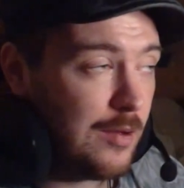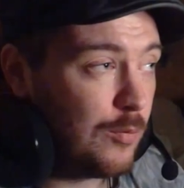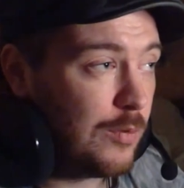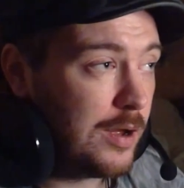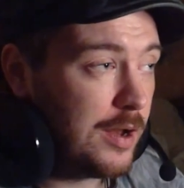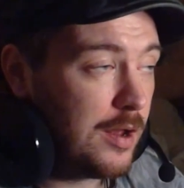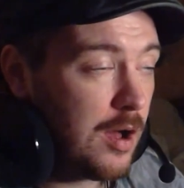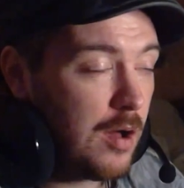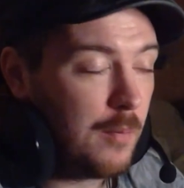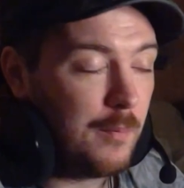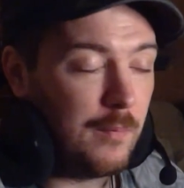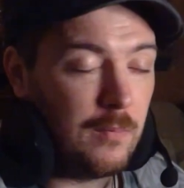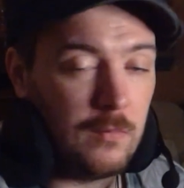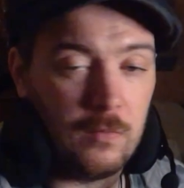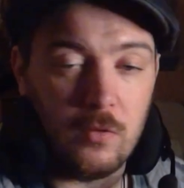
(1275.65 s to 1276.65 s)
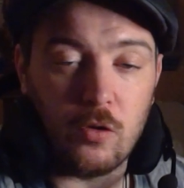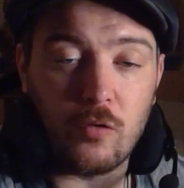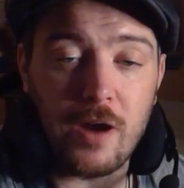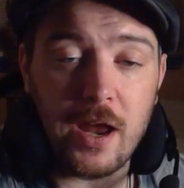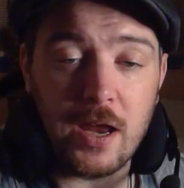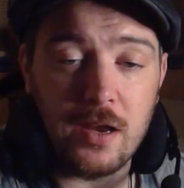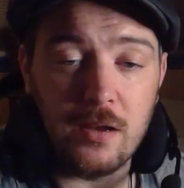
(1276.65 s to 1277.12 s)
When
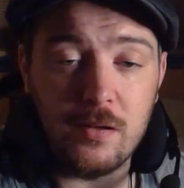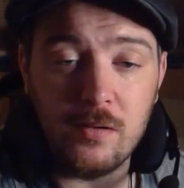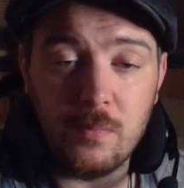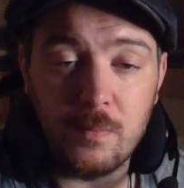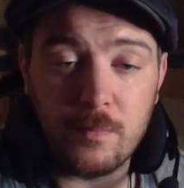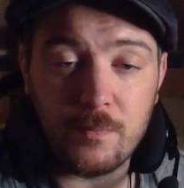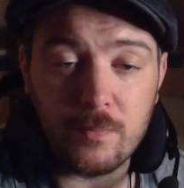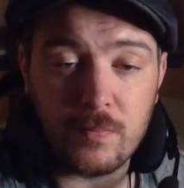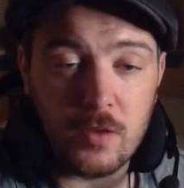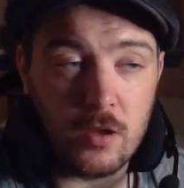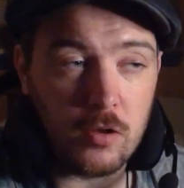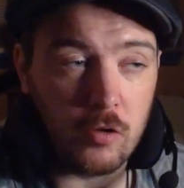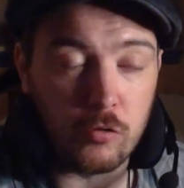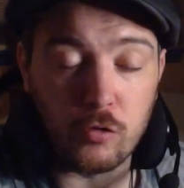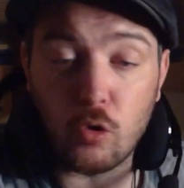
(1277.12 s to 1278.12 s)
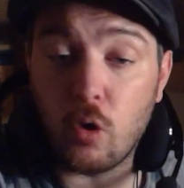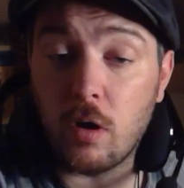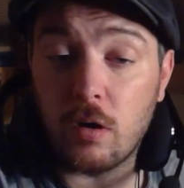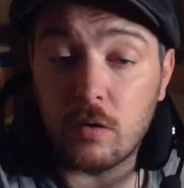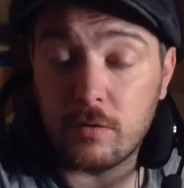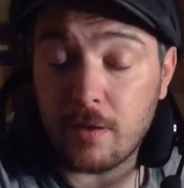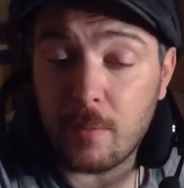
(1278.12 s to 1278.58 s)
Lorraine
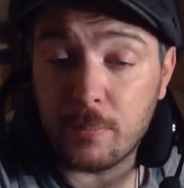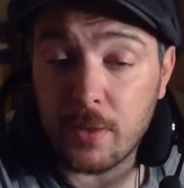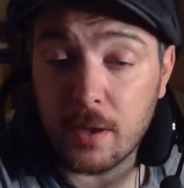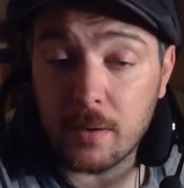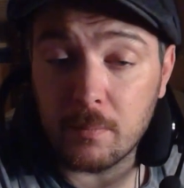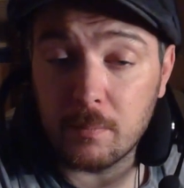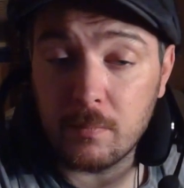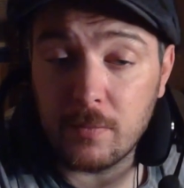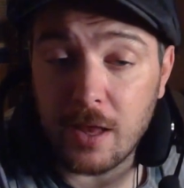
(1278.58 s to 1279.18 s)
saw something